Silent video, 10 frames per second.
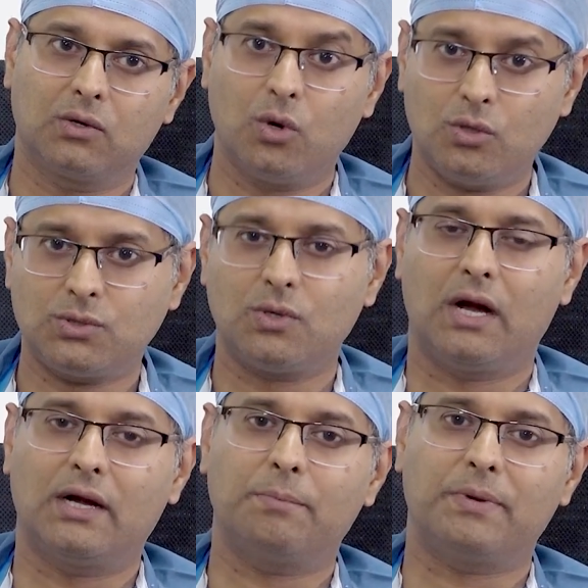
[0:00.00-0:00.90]
close to
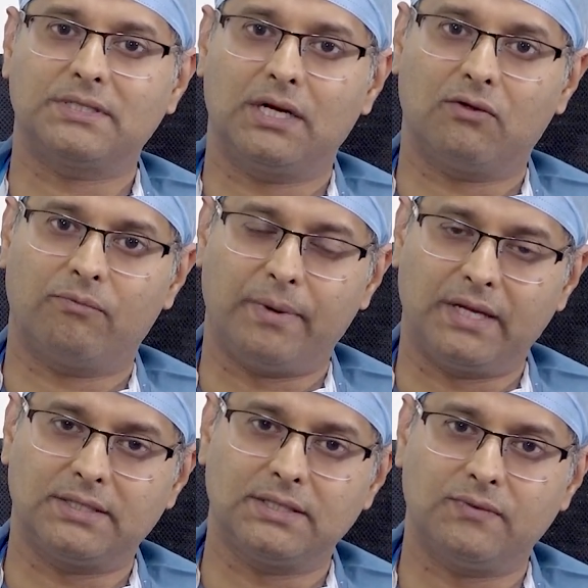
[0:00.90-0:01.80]
100% of
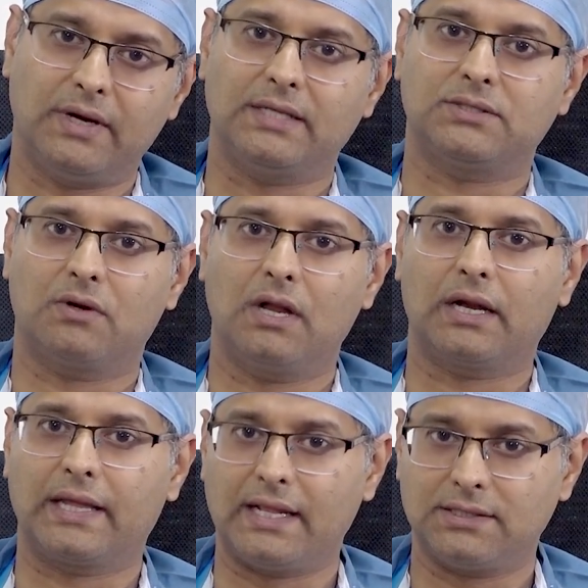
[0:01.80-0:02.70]
patients with
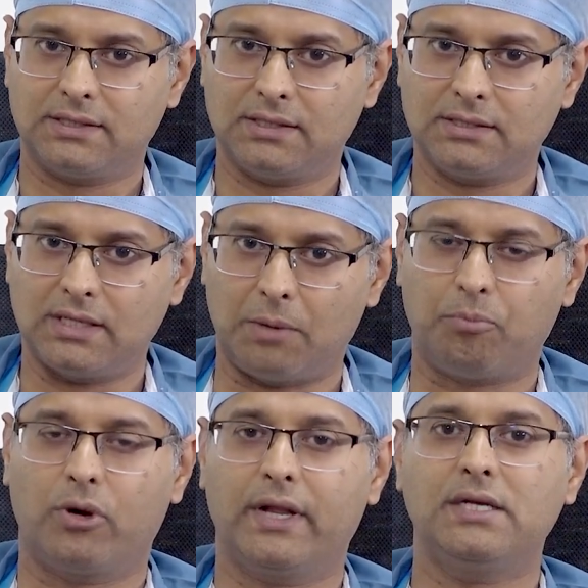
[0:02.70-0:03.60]
testicular cancers are
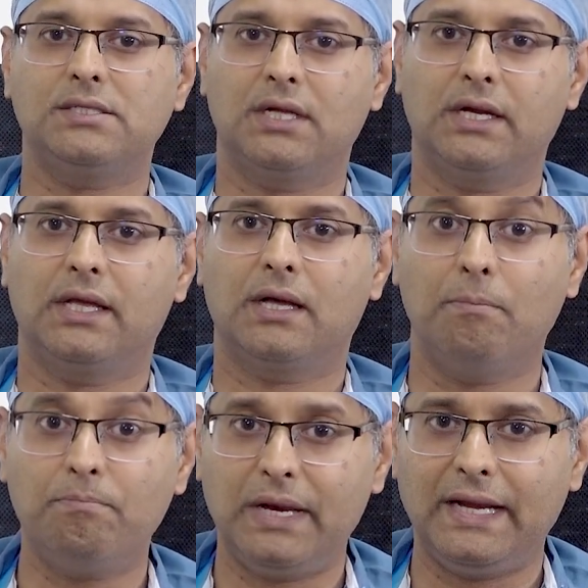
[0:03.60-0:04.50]
potentially
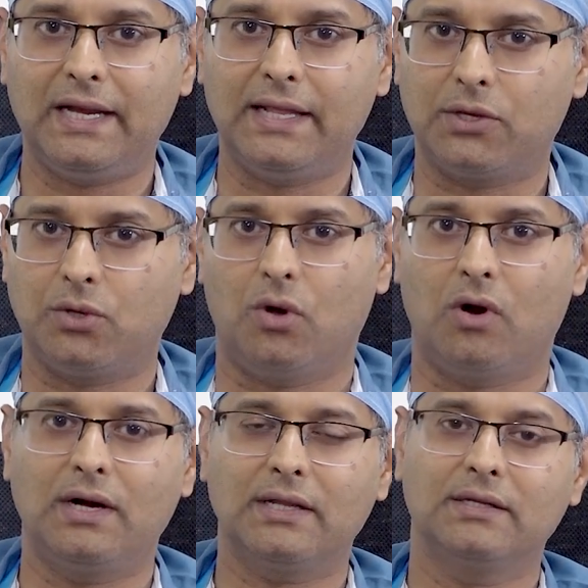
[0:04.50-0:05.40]
completely
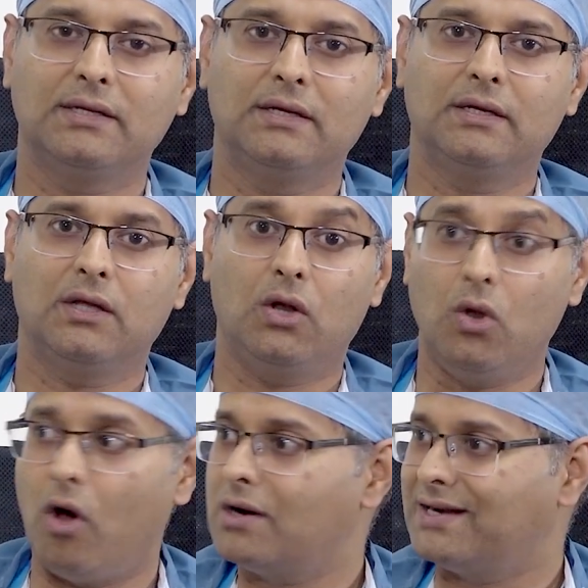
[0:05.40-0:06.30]
cured
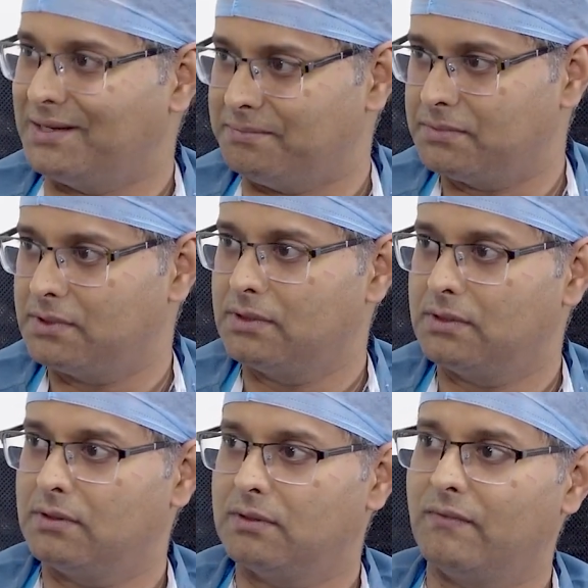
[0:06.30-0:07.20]
long term.
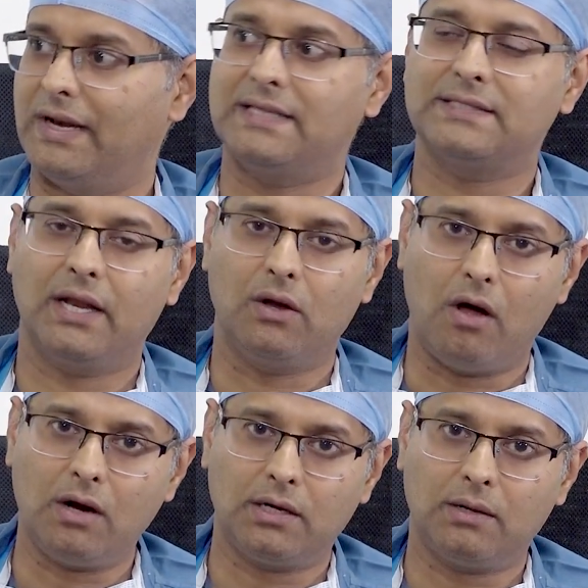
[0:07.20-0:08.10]
When I say
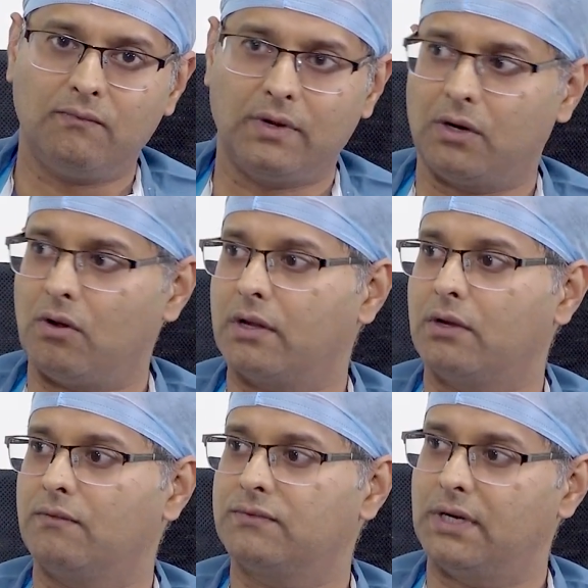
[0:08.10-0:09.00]
long term, we are
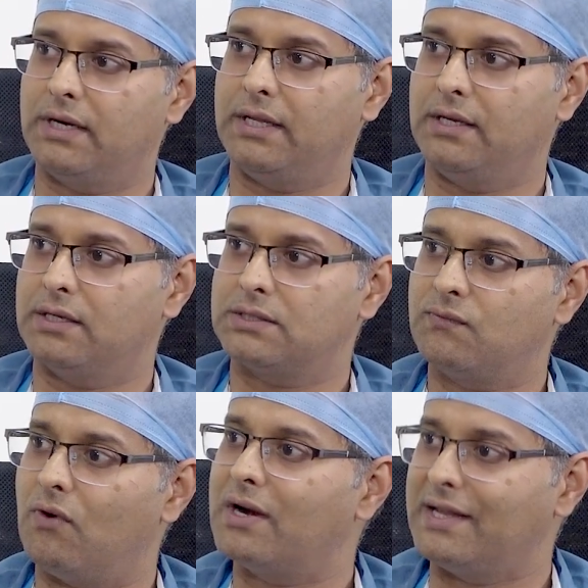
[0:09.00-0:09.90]
talking of 30 years,
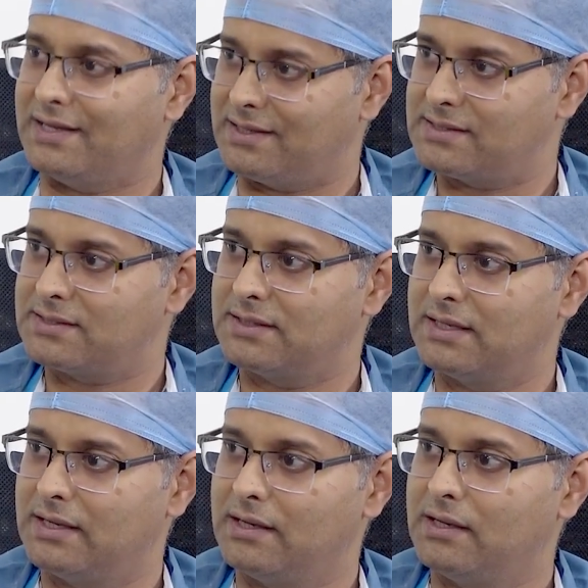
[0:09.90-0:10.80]
40 years.
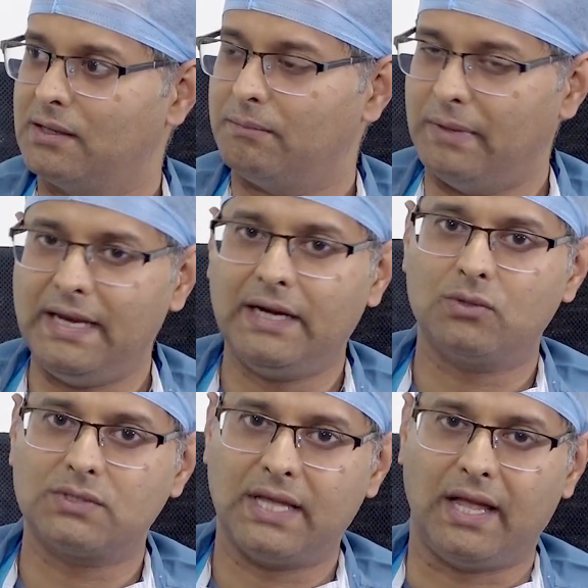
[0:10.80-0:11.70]
Meaning
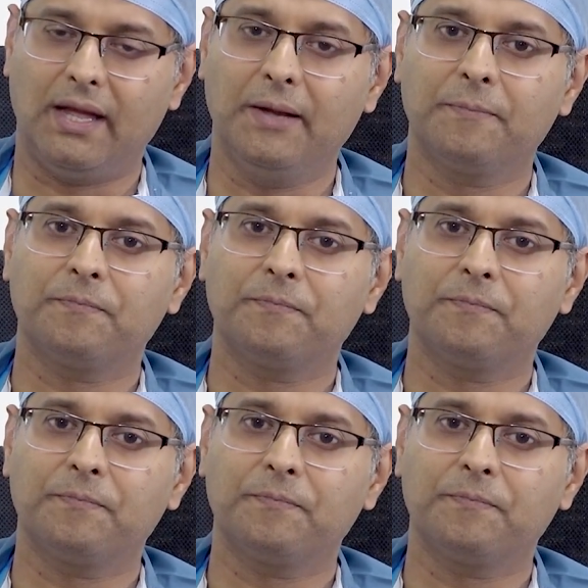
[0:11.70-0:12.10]
to say,